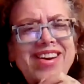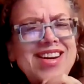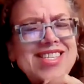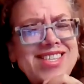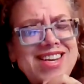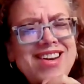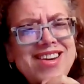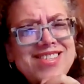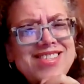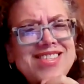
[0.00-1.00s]
and I sat
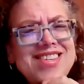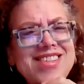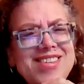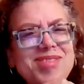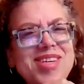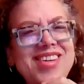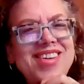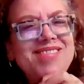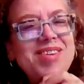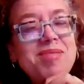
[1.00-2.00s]
next to the other one,
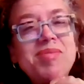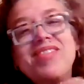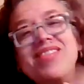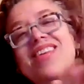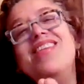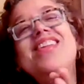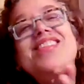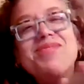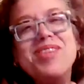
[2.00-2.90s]
and we were both like, oh.